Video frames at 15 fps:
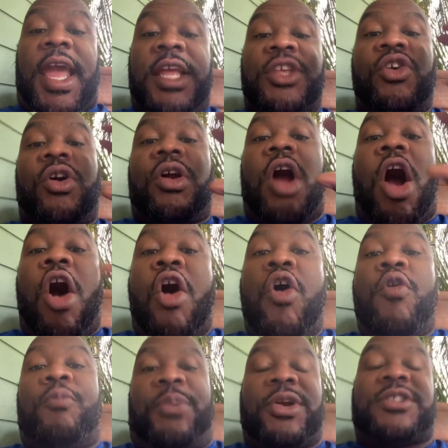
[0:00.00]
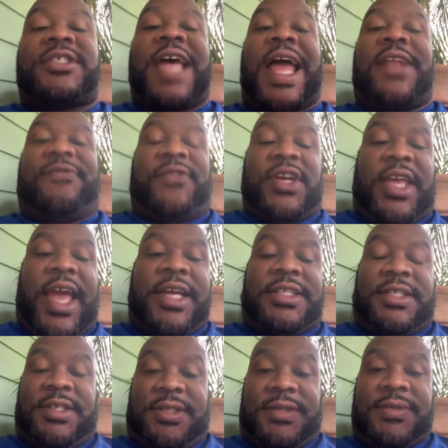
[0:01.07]
and your own
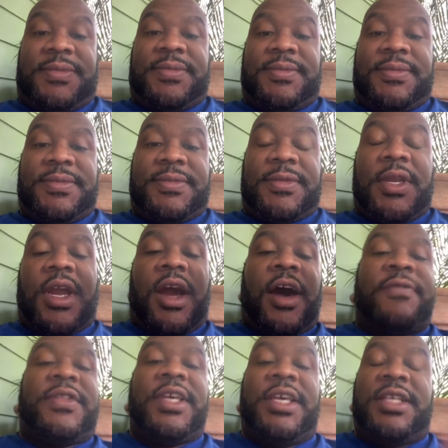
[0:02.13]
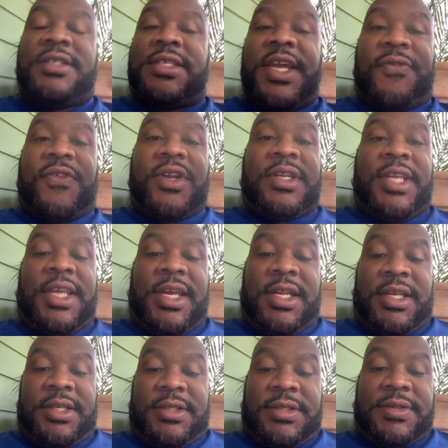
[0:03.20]
personification of these different
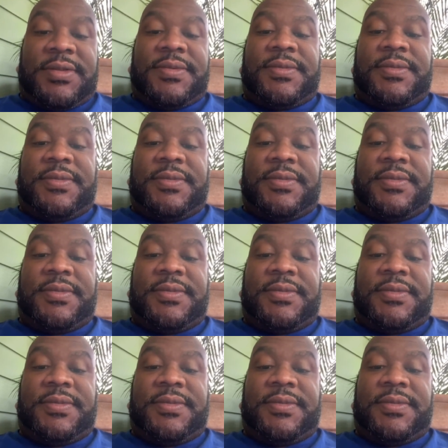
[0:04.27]
deities.